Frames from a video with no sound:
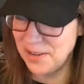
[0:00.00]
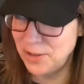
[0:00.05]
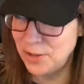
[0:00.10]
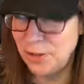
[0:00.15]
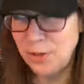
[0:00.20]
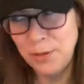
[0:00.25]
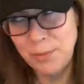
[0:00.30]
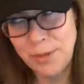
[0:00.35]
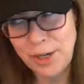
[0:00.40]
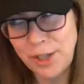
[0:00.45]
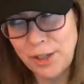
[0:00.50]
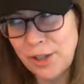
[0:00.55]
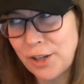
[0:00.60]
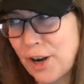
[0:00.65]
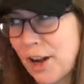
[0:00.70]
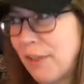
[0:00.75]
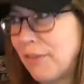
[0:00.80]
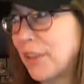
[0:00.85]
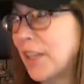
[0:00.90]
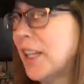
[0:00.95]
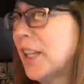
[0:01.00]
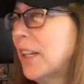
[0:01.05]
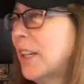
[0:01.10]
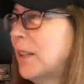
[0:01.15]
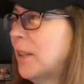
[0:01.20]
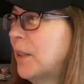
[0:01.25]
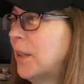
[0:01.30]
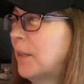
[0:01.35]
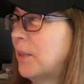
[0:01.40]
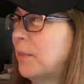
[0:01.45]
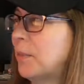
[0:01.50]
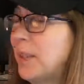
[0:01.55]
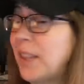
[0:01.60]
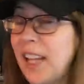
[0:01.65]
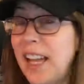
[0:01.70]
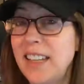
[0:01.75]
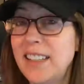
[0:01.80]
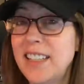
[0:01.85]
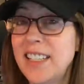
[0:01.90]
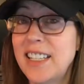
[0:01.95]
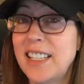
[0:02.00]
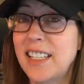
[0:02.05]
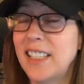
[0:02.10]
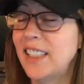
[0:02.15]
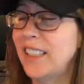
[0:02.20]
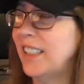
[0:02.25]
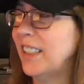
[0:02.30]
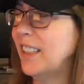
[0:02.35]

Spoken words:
too much coffee. But that did it.